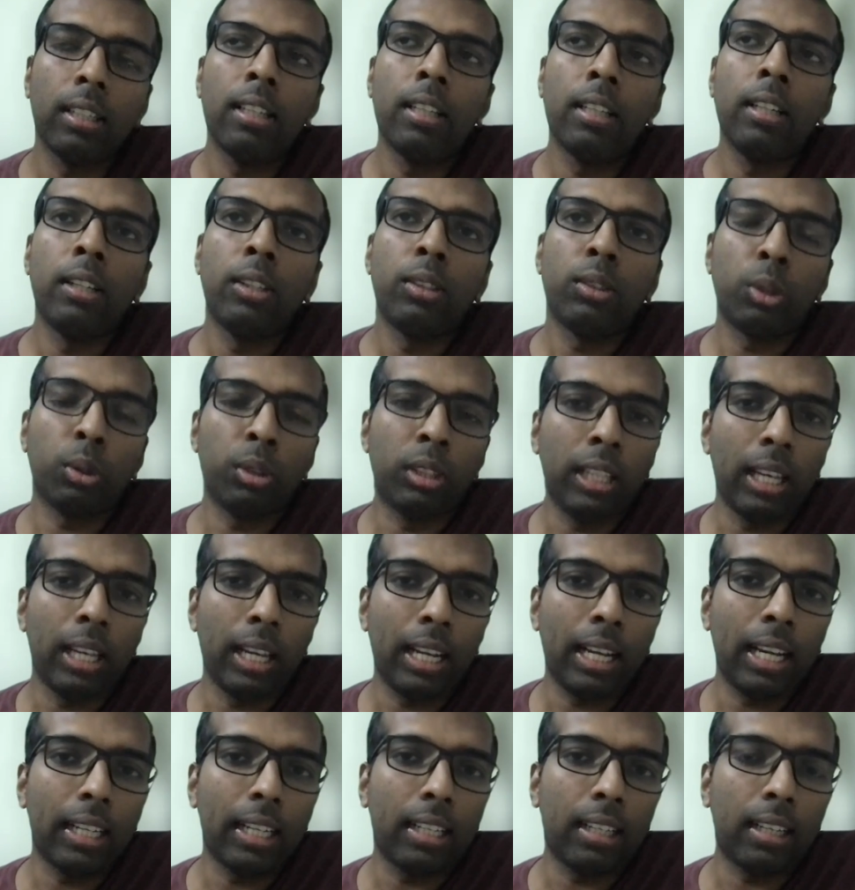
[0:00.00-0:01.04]
So they
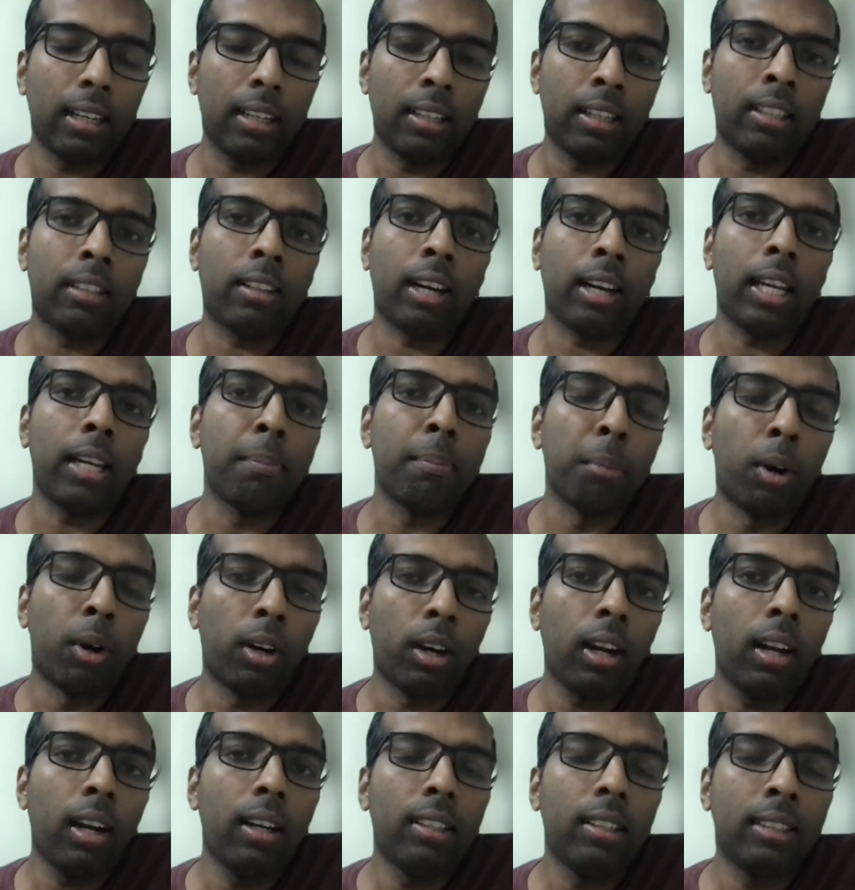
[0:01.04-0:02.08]
get a trained model.
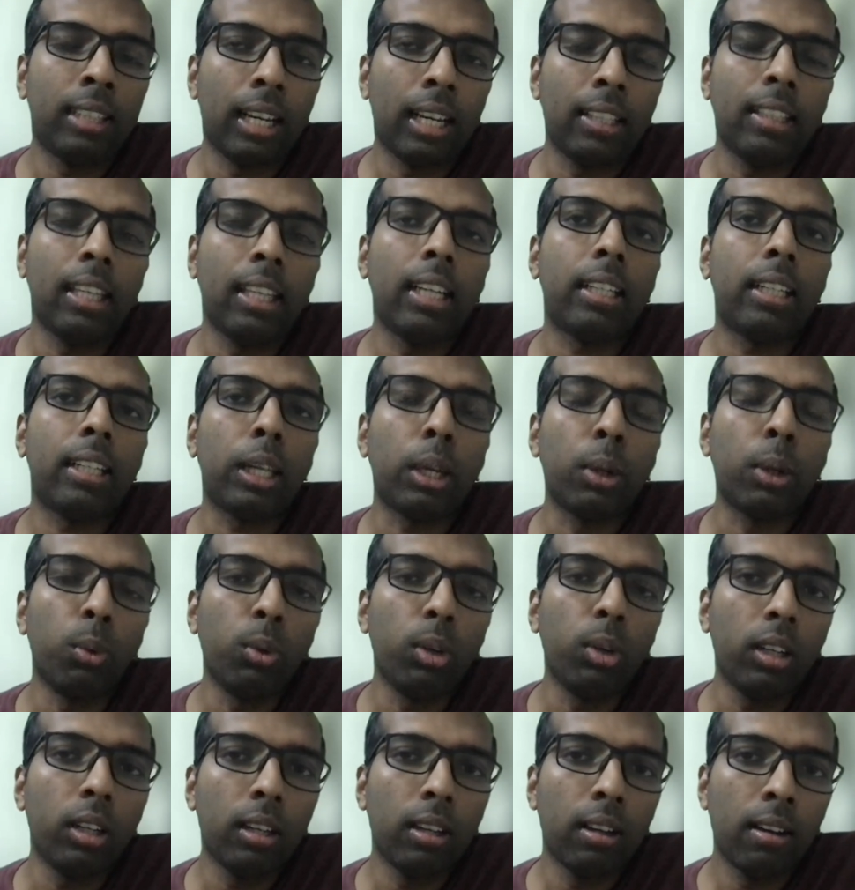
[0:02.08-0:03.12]
Then they tune
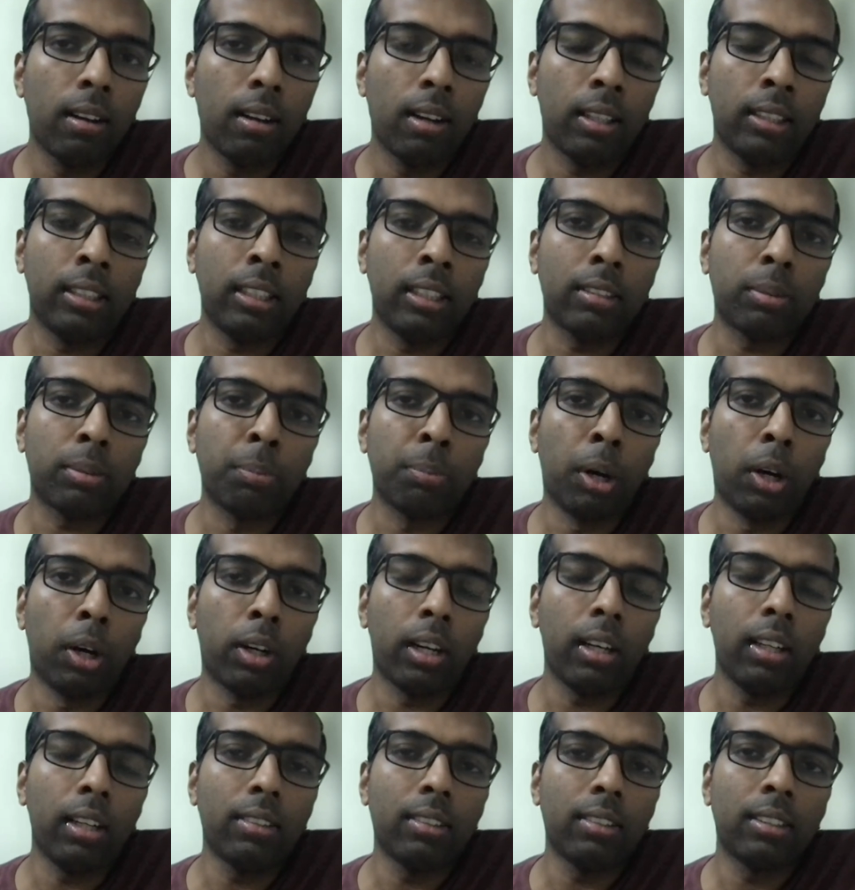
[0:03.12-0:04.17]
these
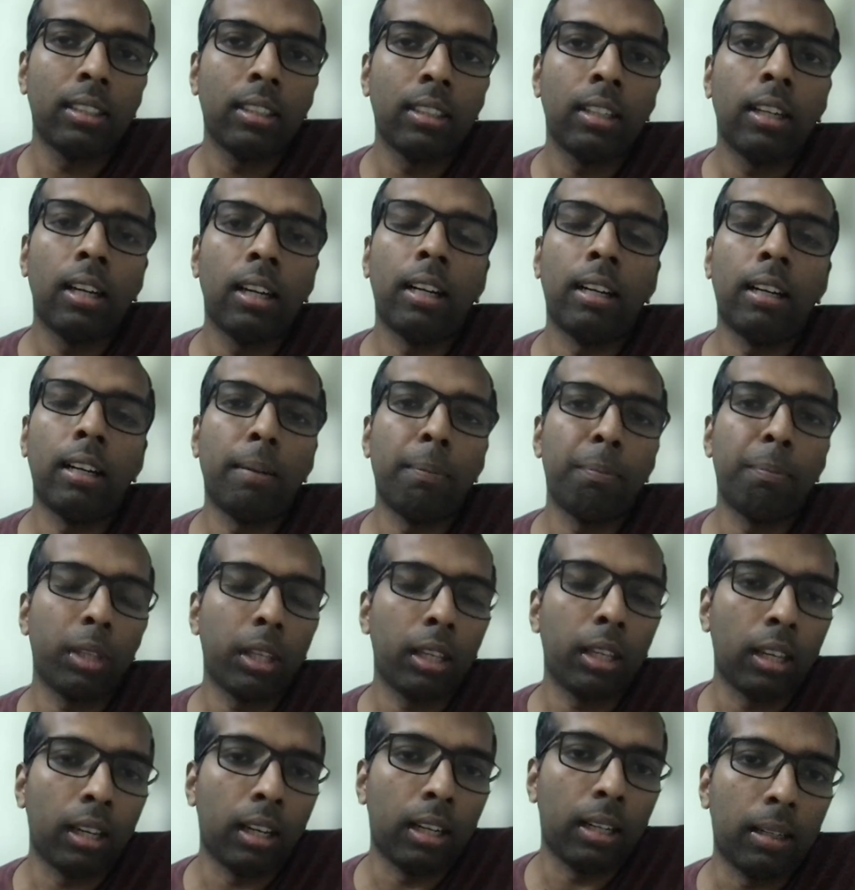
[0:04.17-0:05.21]
models
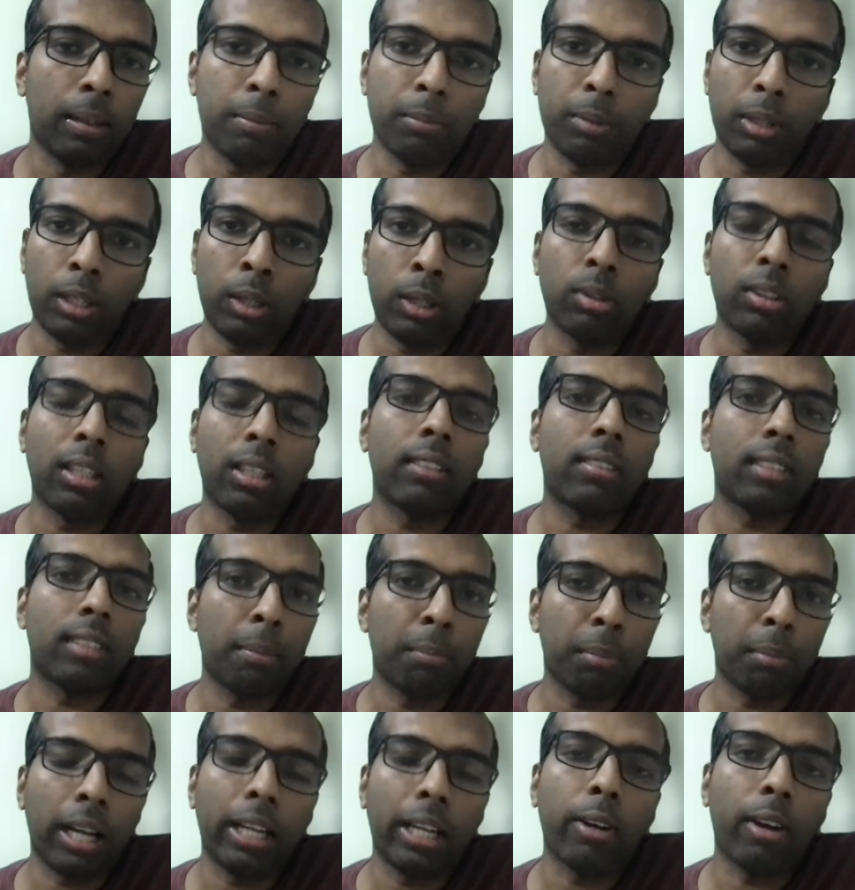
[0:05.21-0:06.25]
yeah, using some
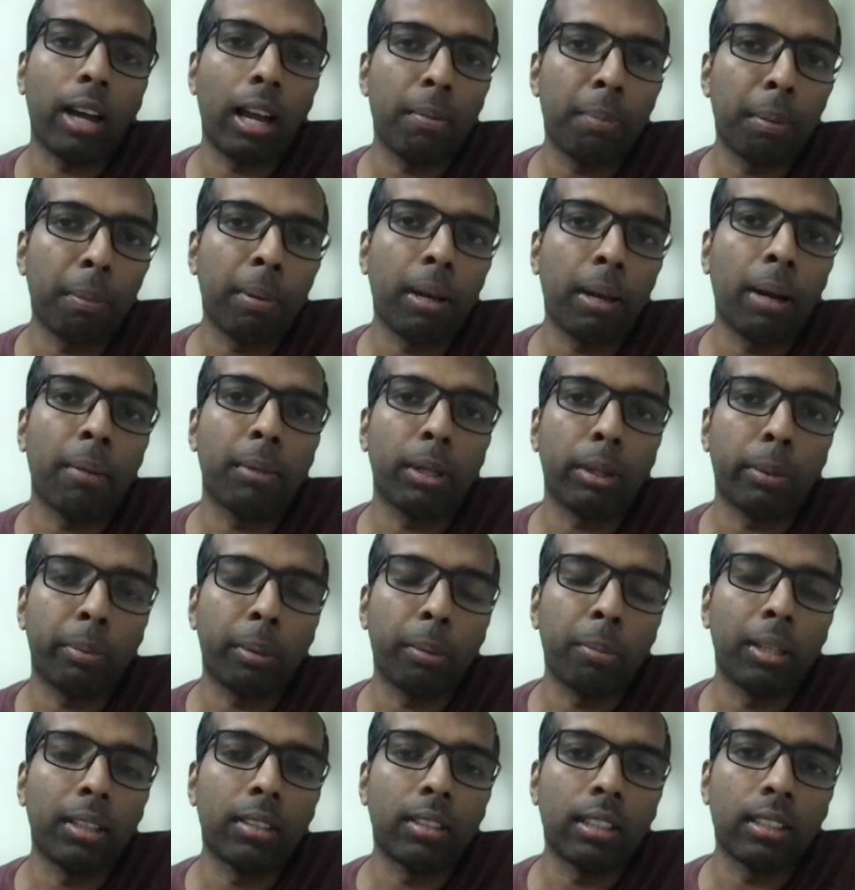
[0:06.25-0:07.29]
kind of hyperparameter
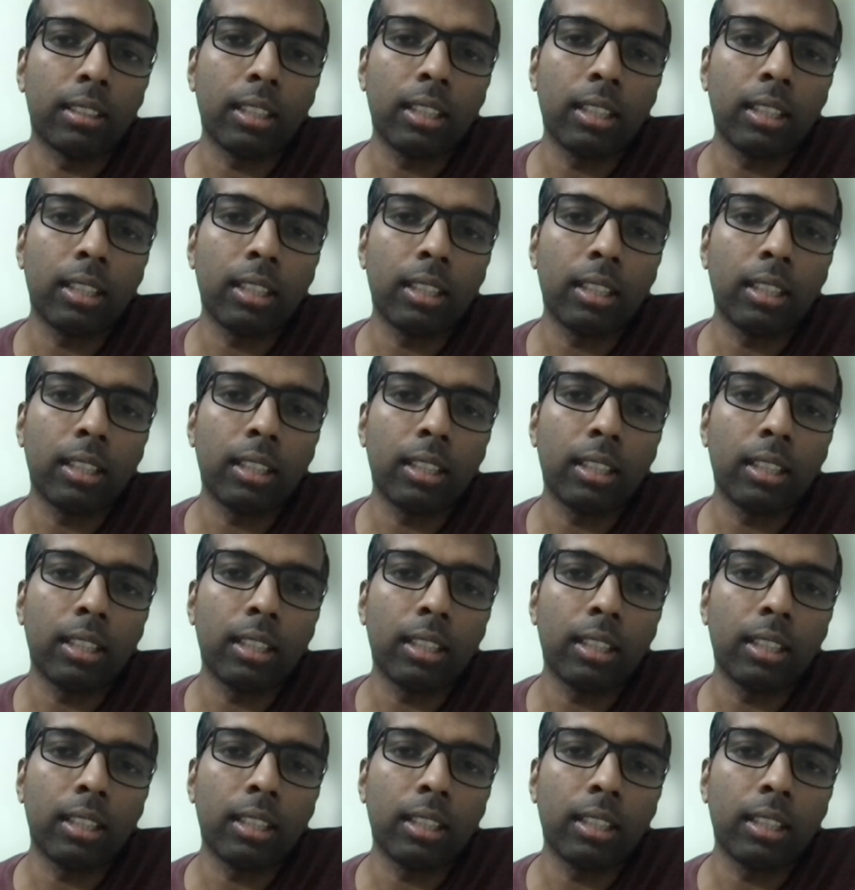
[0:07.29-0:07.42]
optimization.